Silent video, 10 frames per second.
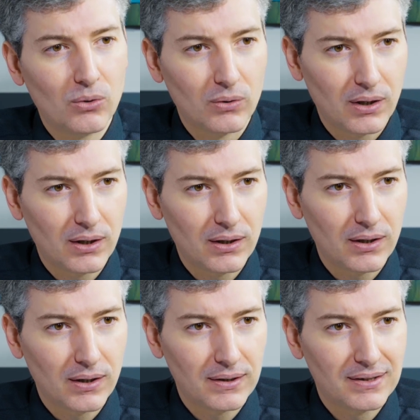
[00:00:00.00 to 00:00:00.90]

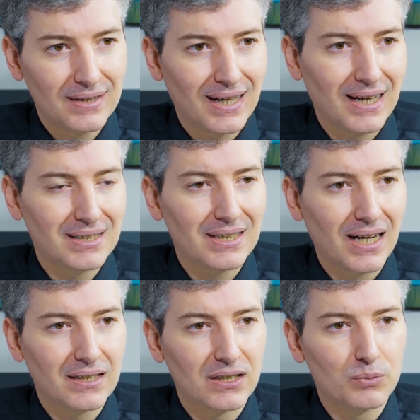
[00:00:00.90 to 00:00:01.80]
triggered by
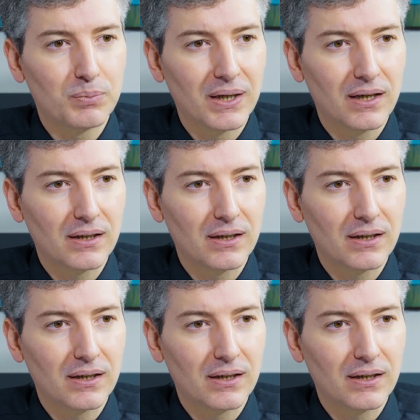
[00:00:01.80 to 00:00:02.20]
inflammation.